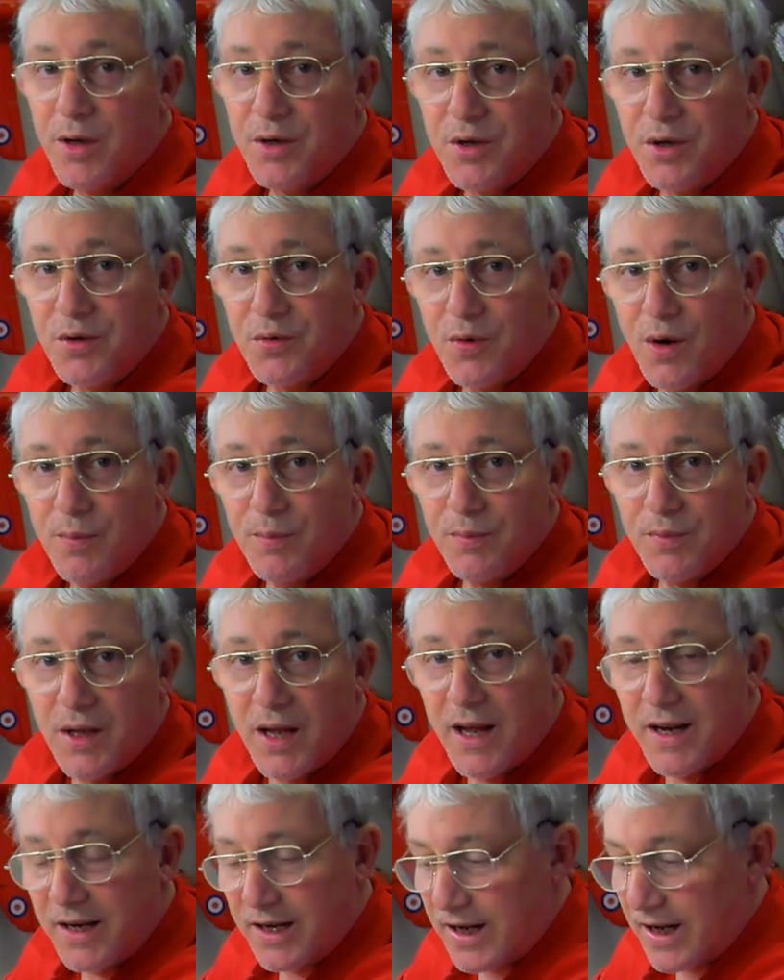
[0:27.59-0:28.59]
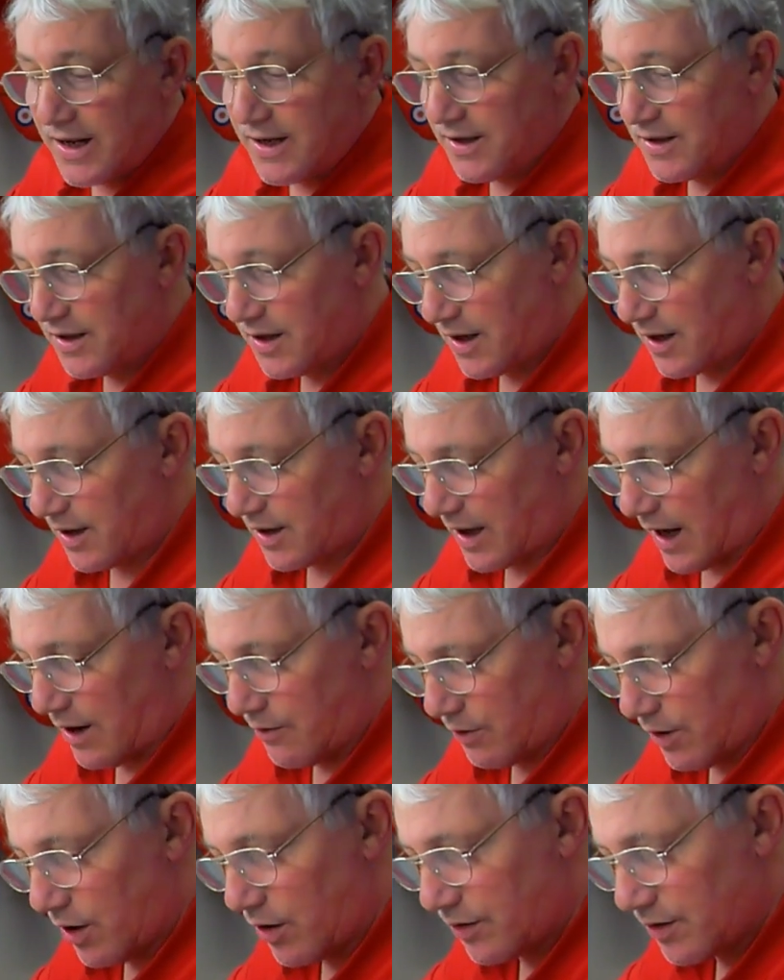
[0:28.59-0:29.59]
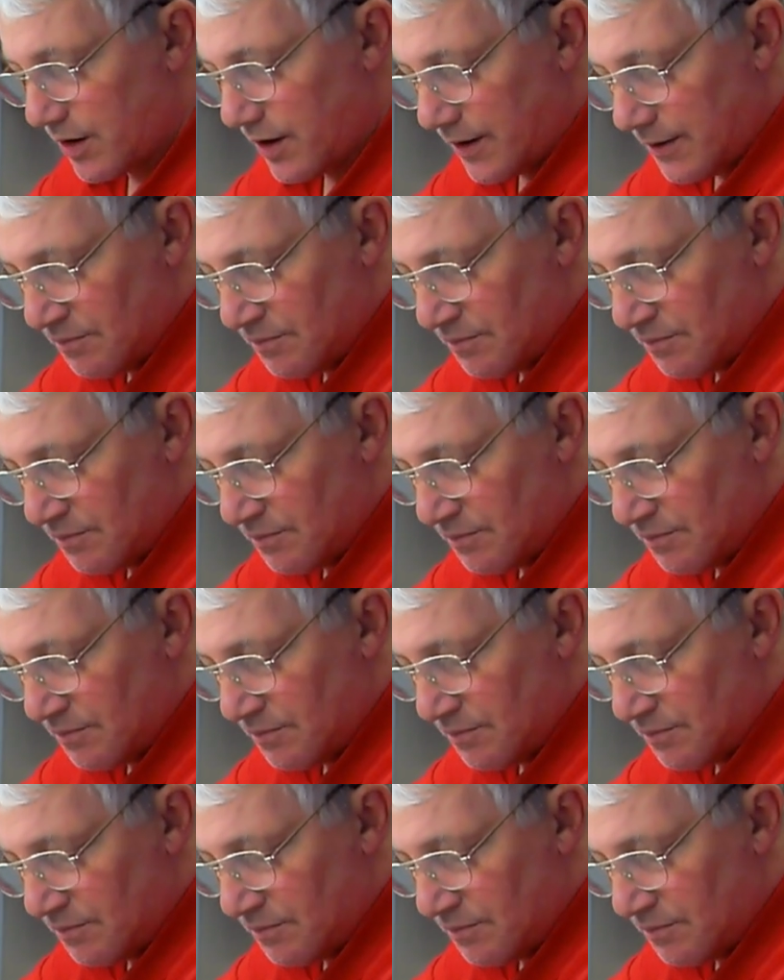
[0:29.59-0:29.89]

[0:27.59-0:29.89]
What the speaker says: I'll just rub them down again and carry on.